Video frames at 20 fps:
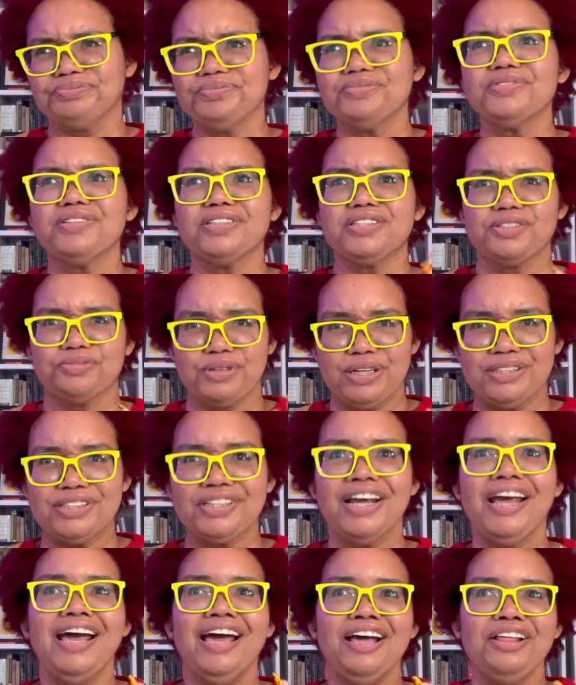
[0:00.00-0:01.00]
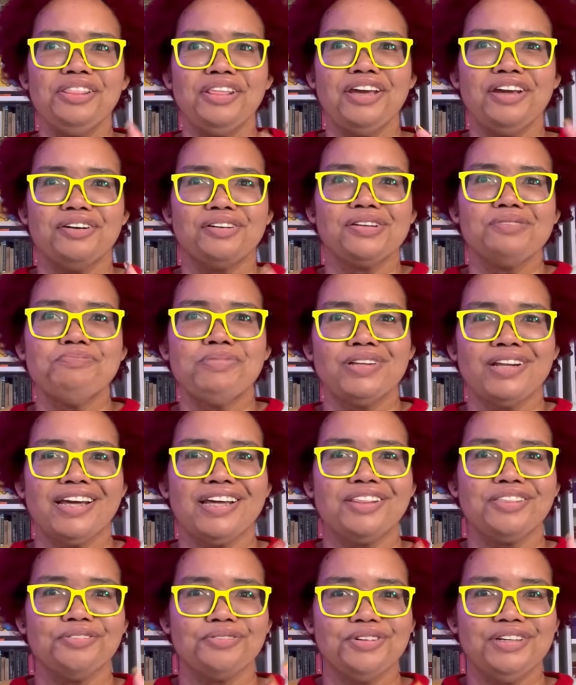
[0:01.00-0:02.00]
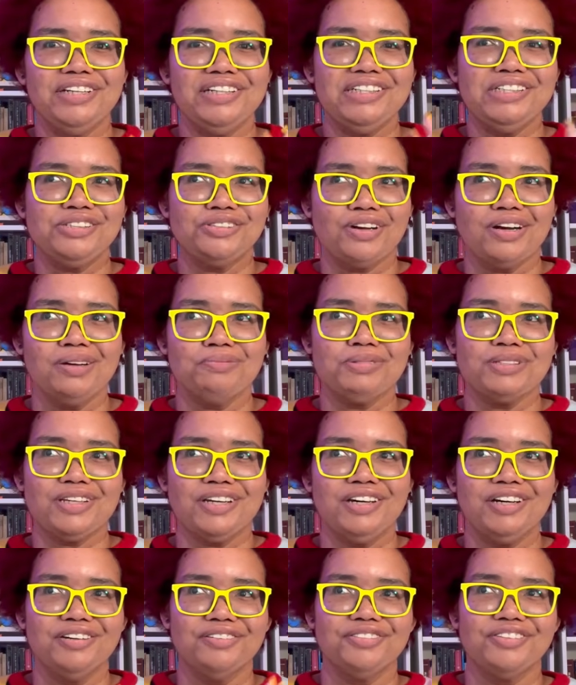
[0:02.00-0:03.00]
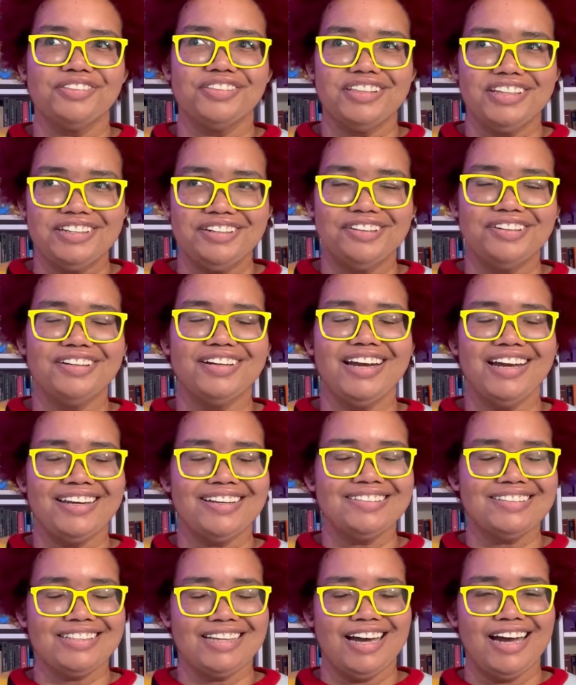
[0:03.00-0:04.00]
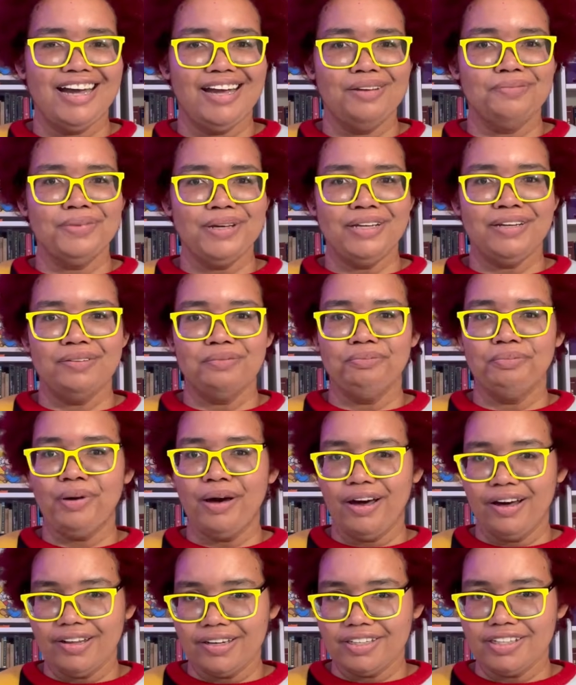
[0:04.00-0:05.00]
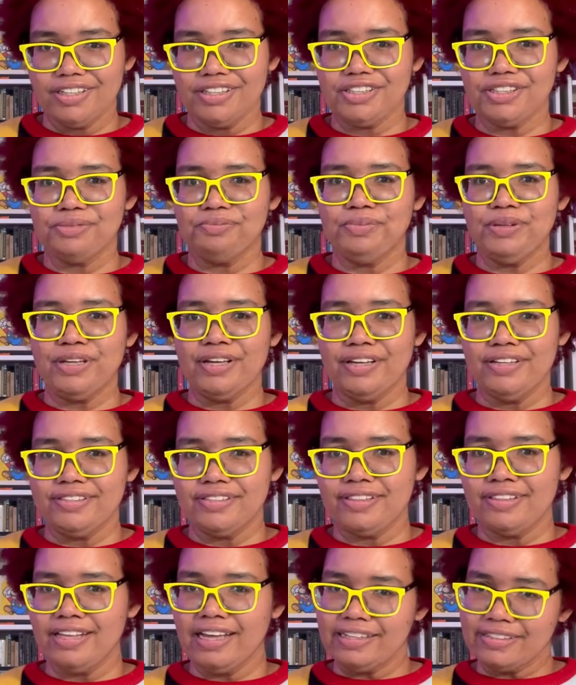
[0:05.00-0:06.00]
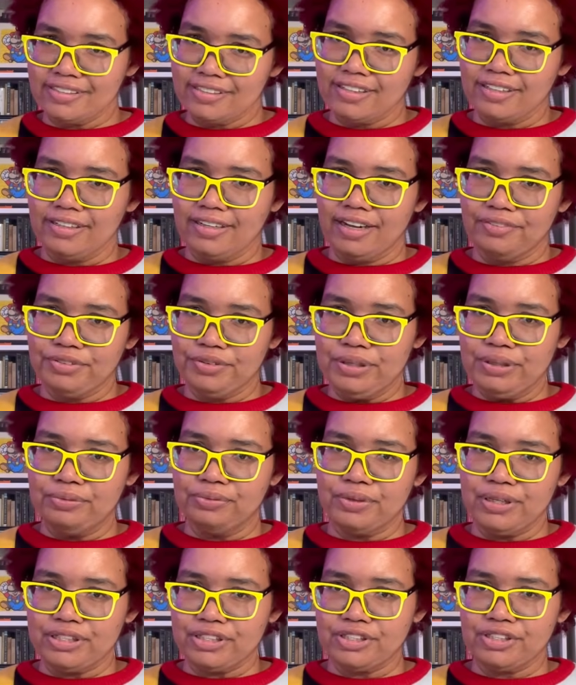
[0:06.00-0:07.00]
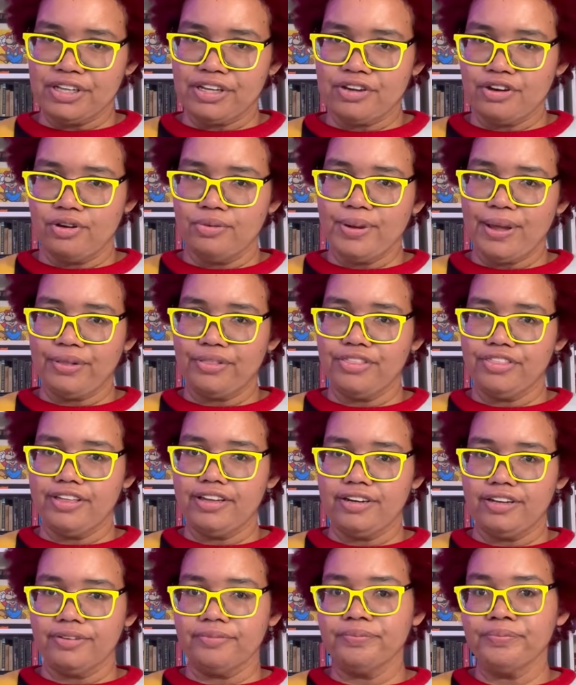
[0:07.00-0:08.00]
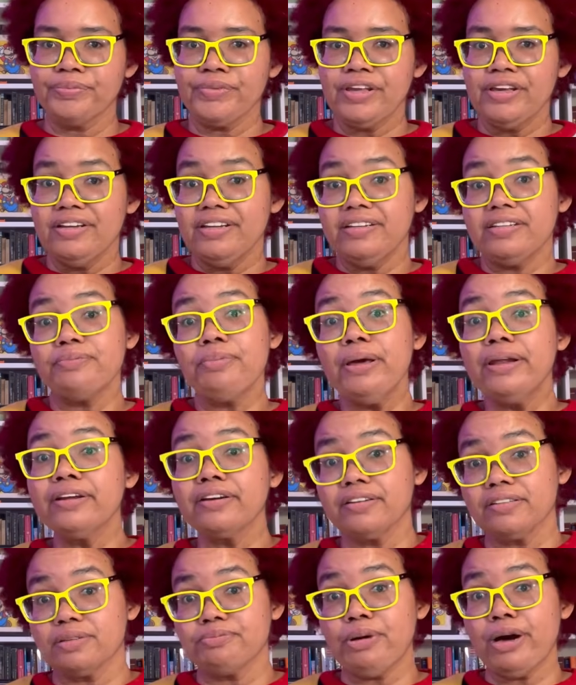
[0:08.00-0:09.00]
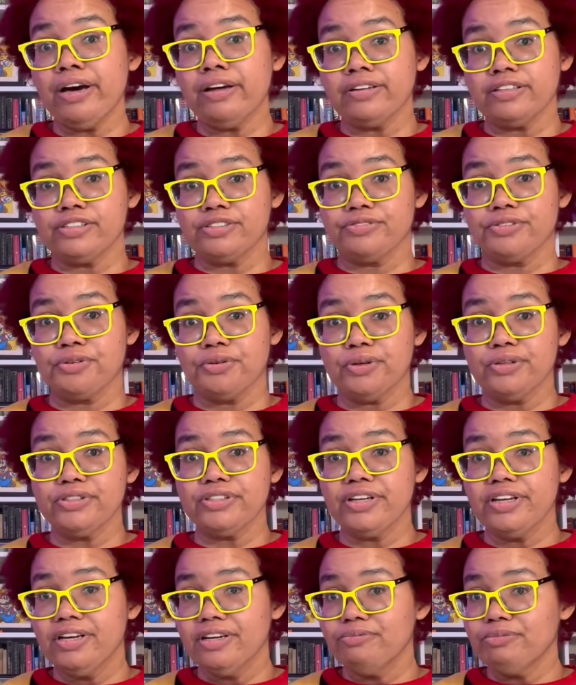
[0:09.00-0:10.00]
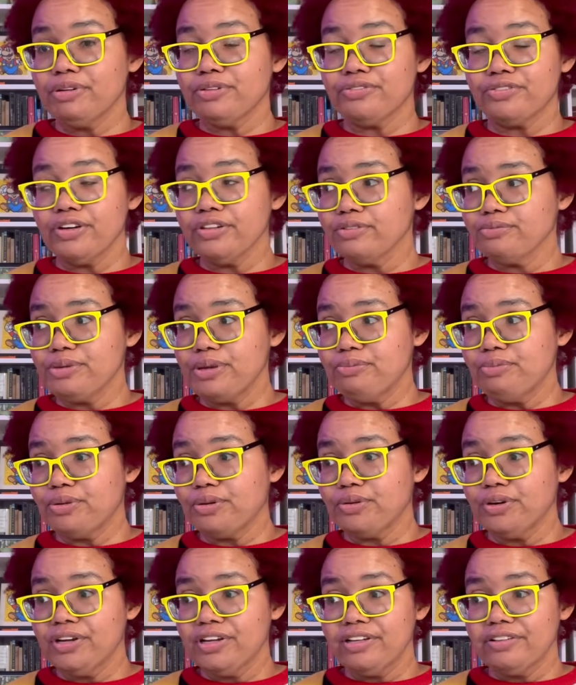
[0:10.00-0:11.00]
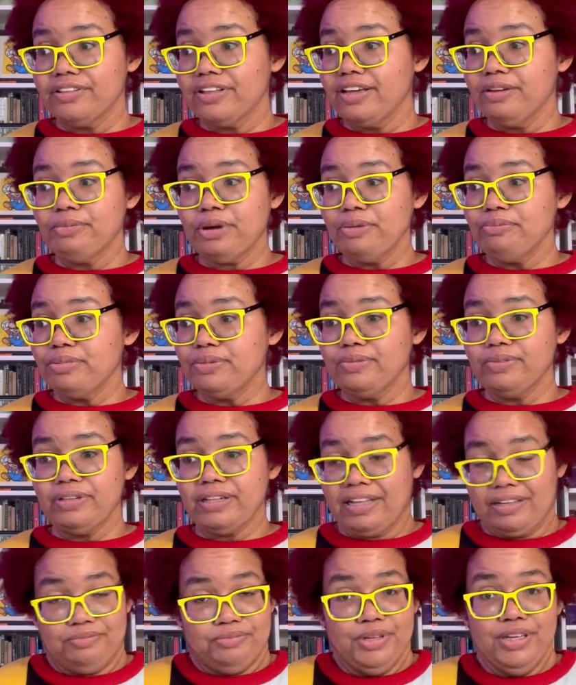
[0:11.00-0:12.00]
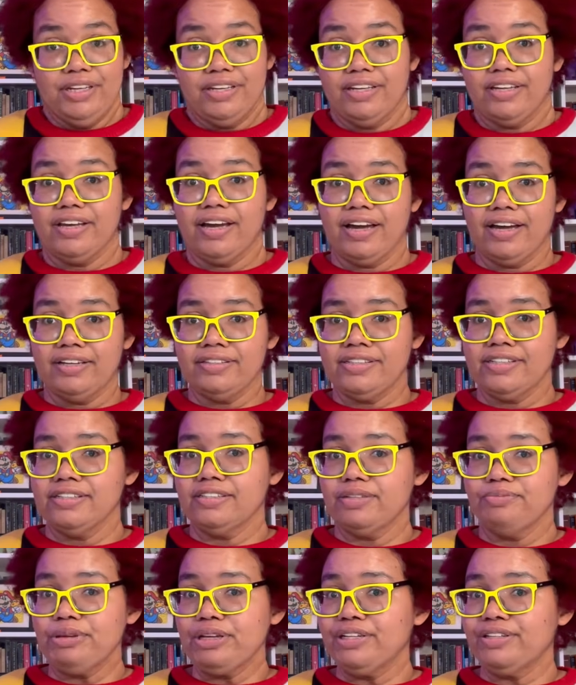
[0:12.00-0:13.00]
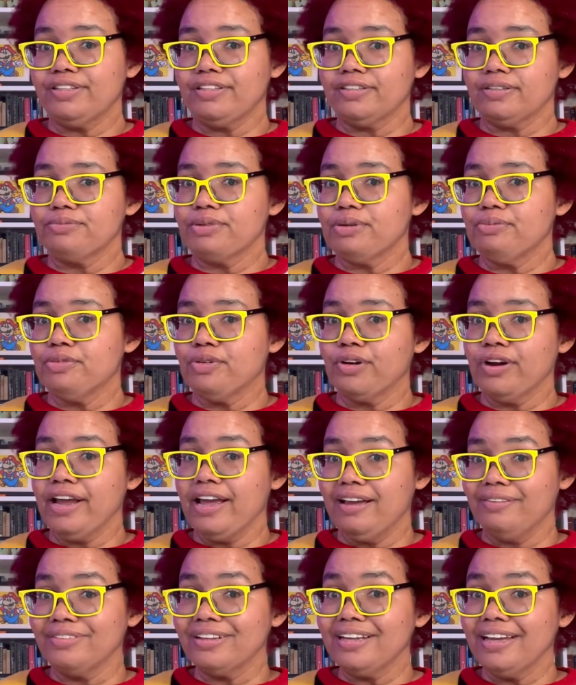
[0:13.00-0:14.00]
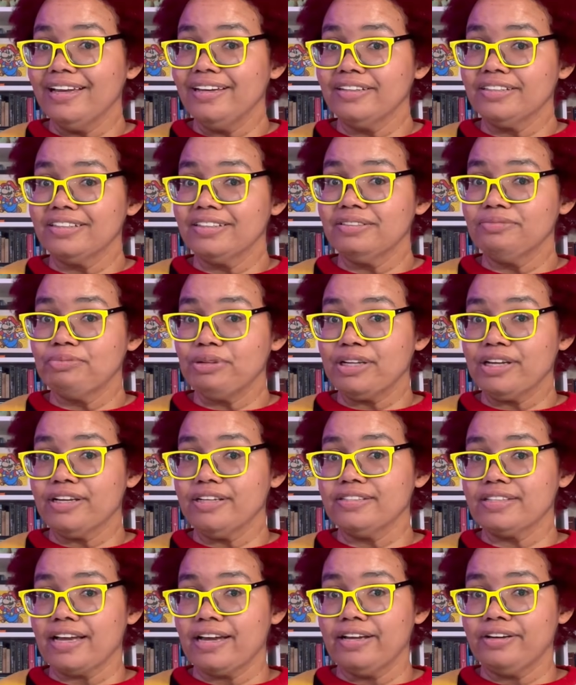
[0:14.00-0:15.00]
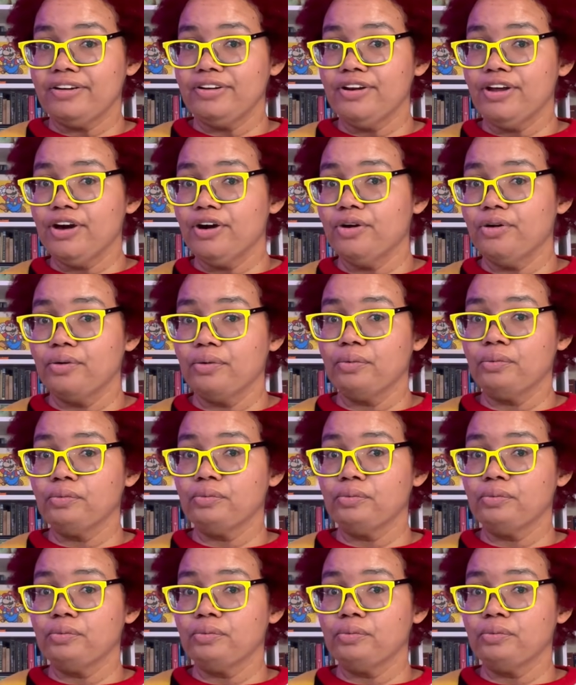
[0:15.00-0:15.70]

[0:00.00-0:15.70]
switch. They only put like 3 drops of thinner at a time in a polish, because that's the level at which they go about thinning, depending on the polish, of course. But for other people, they might be, like me, I tend to be a little bit more heavy-handed because I know